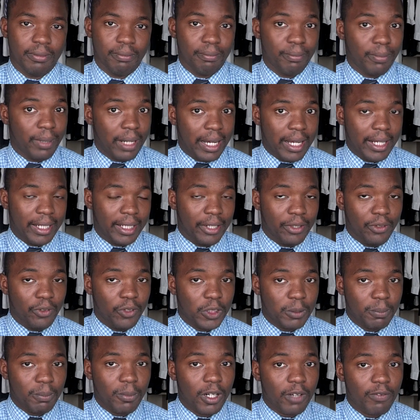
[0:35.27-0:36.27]
Buying a new
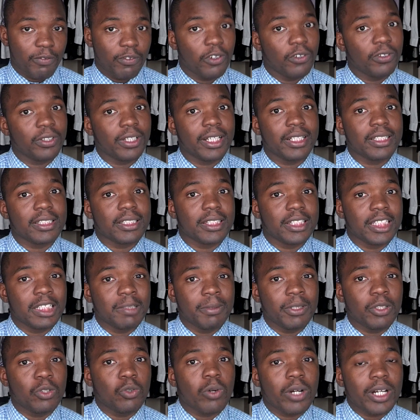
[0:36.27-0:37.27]
smartphone can still
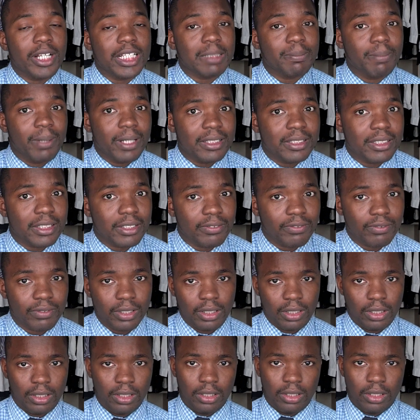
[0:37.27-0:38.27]
be quite expensive,
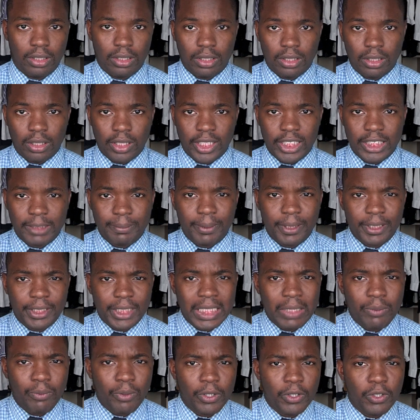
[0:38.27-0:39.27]

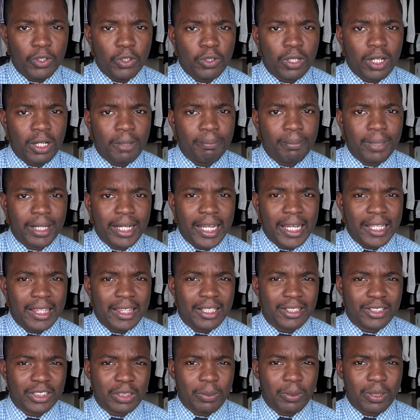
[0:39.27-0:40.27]
especially when you are buying
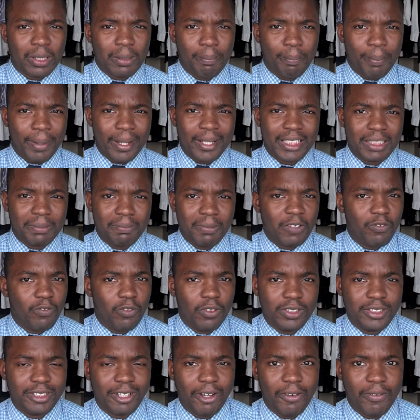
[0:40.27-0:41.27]
some of the best
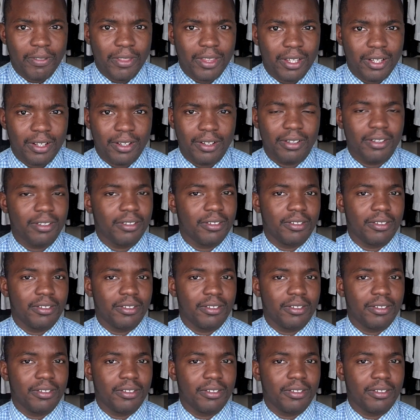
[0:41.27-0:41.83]
smartphones out there.